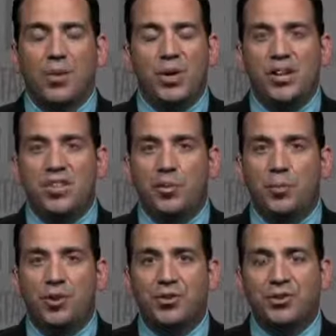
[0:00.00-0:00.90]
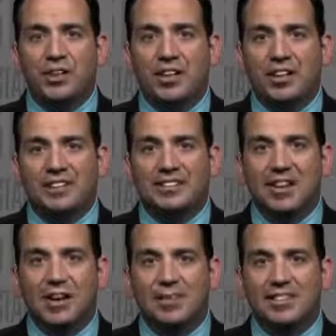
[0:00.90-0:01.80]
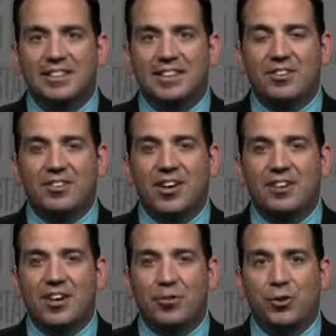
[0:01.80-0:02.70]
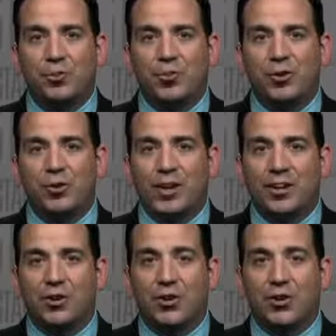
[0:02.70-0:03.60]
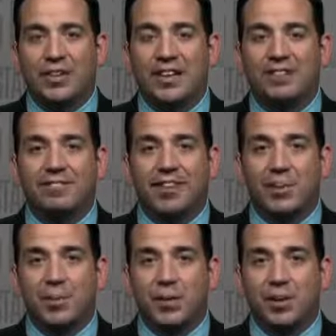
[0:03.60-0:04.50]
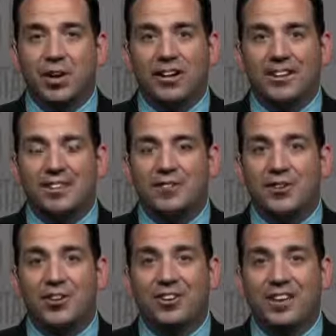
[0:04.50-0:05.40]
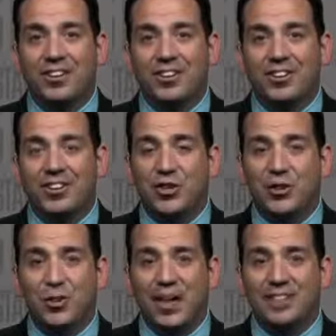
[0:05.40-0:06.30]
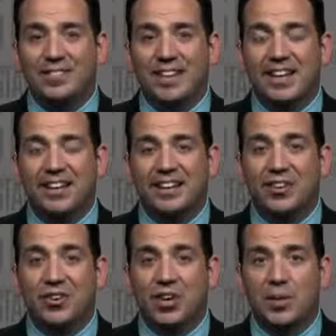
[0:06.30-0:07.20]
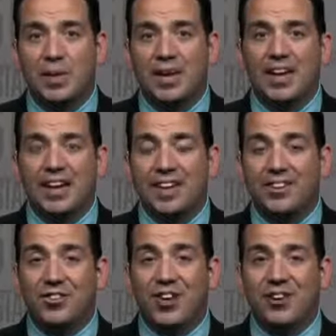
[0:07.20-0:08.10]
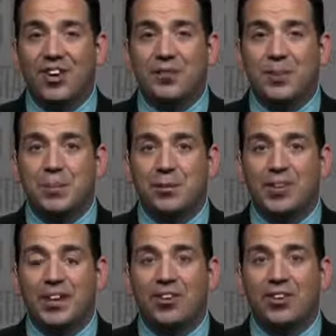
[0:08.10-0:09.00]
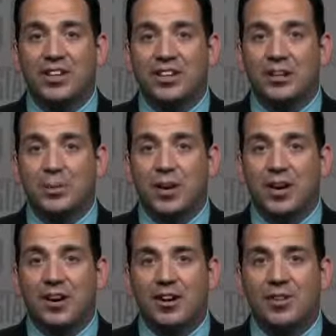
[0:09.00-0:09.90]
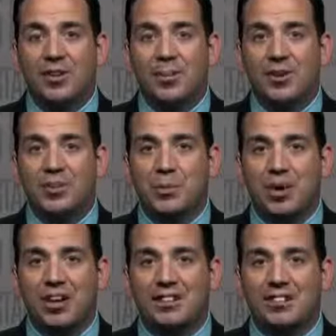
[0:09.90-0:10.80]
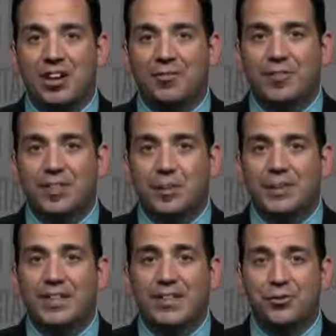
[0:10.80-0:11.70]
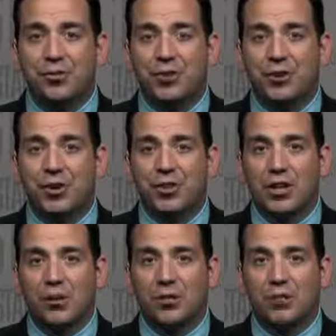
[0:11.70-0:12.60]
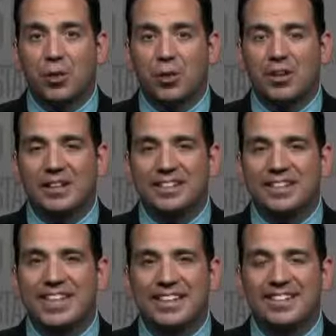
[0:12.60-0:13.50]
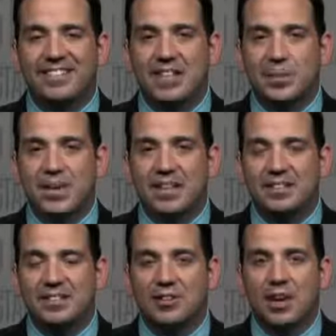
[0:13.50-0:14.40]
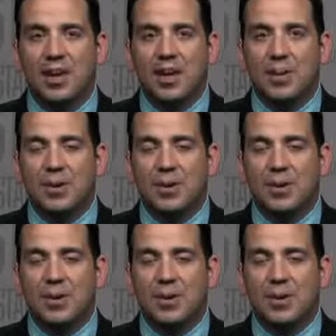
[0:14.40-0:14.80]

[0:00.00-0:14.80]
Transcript: Well, you know, there are pros and cons. Obviously, there's not a lot of room for credit growth in developing markets. If you're a lender in the U.S. and in Europe, there's not a lot of people there looking to borrow. The emerging markets offer the potential for growth going forward, as debt to GDP is still a